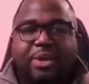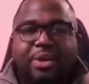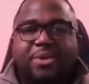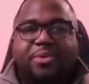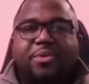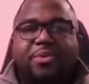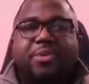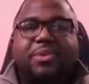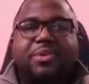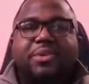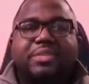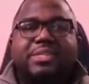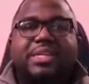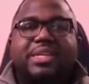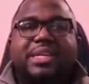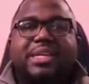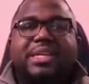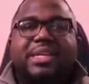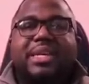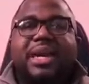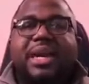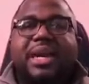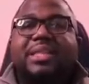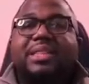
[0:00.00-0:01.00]
Well, in order
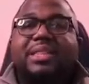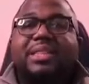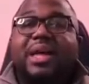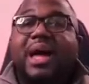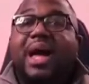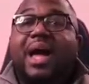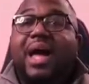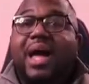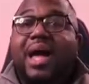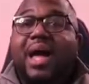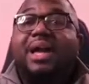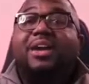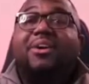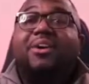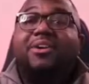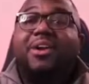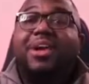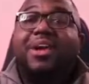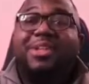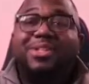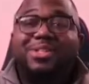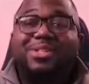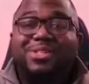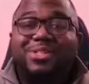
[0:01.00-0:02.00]
to get the
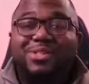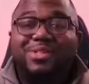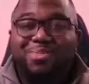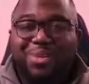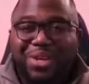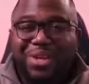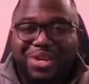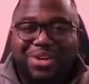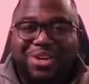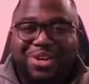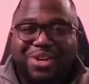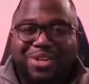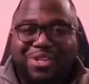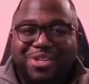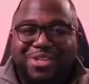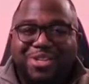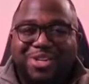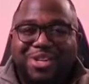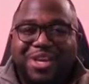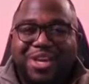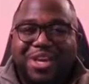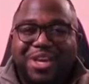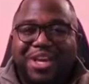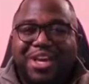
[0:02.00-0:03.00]
higher end
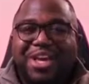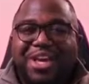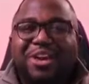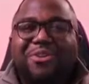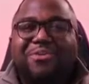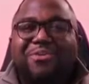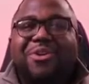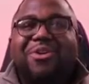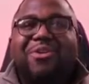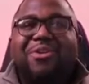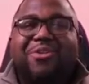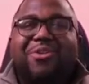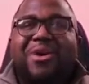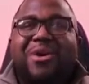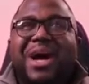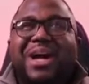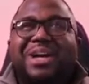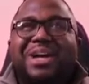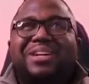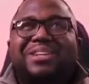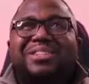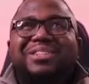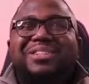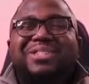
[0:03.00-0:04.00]
speakers, it
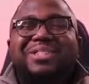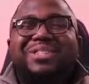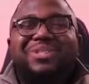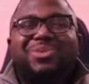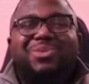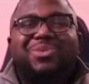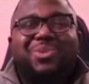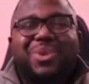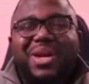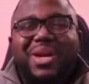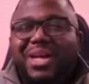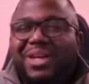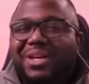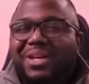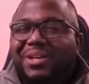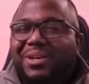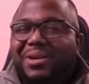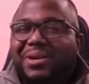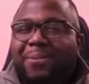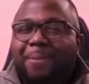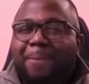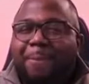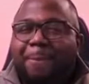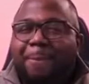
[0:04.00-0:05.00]
requires,
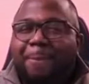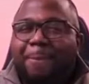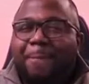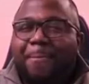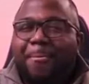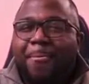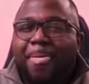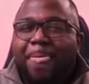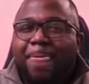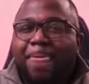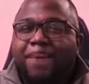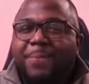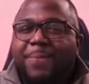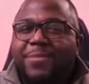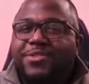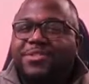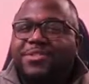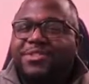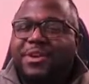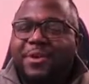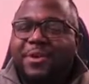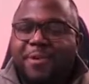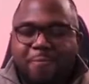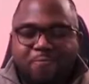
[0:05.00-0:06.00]
well,
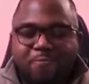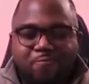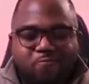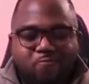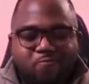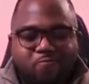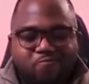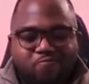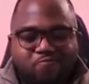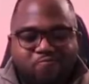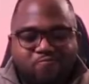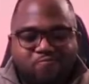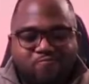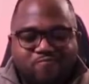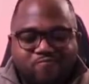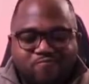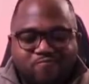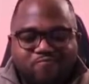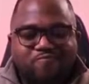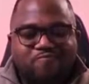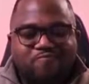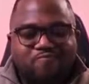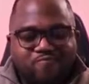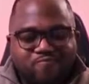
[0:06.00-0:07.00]
some,
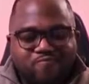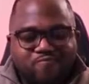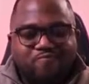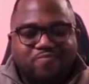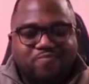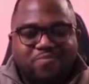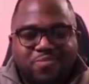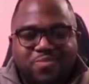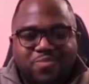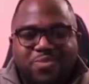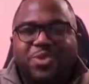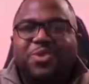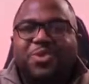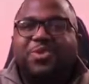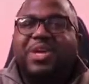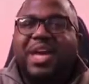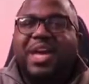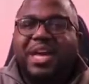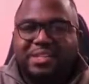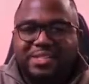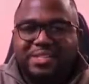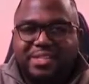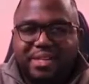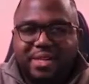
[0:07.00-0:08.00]

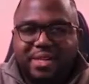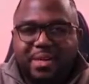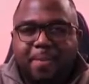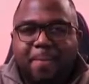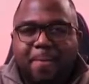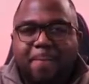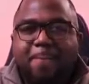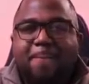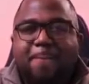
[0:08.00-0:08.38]
you guessed it,